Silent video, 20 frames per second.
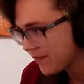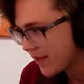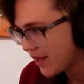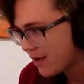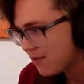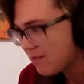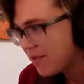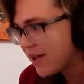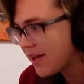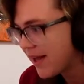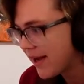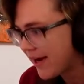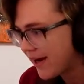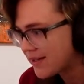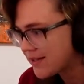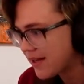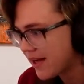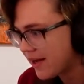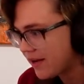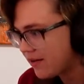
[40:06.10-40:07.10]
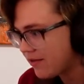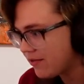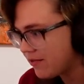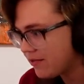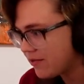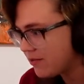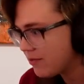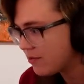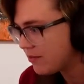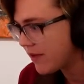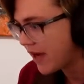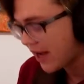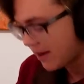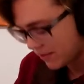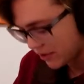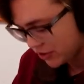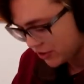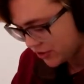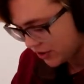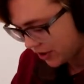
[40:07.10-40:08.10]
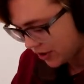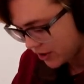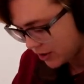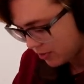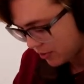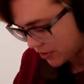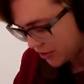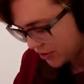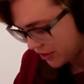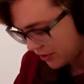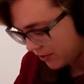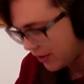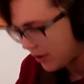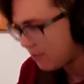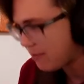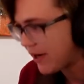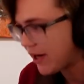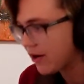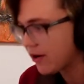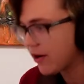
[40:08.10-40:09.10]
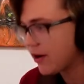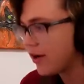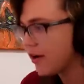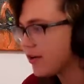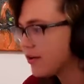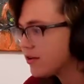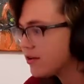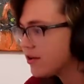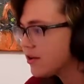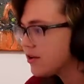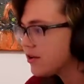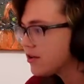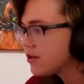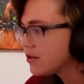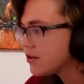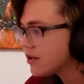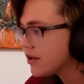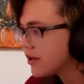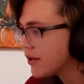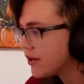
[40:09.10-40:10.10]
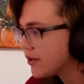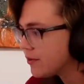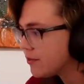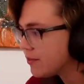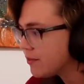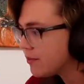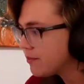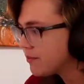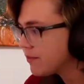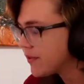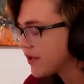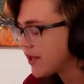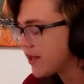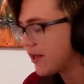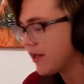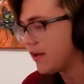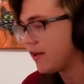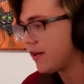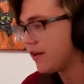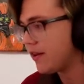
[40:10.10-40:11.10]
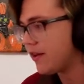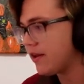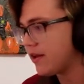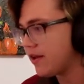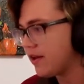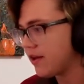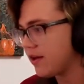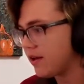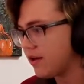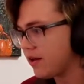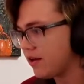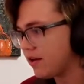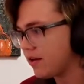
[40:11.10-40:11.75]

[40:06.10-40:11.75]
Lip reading: But like I said, Hamish starts pursuing Mira in the...